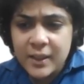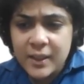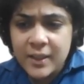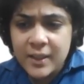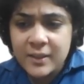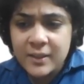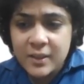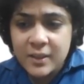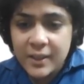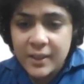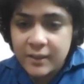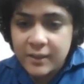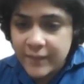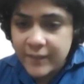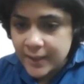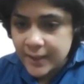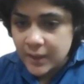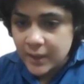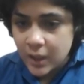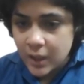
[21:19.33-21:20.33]
in the Rig
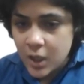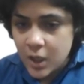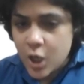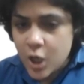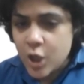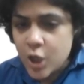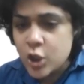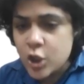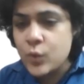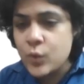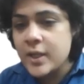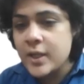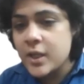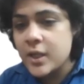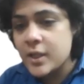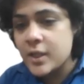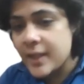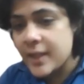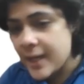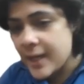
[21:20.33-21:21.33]
Veda to an
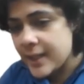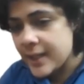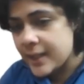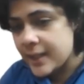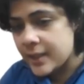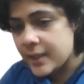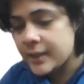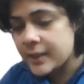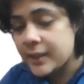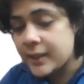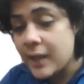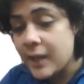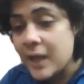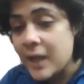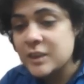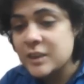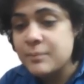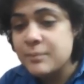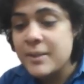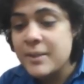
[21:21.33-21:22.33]
agrarian
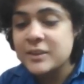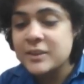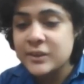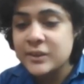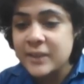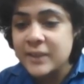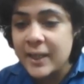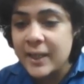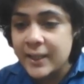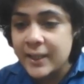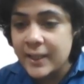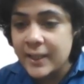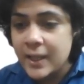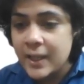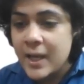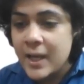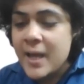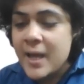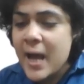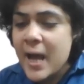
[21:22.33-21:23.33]
class-based society,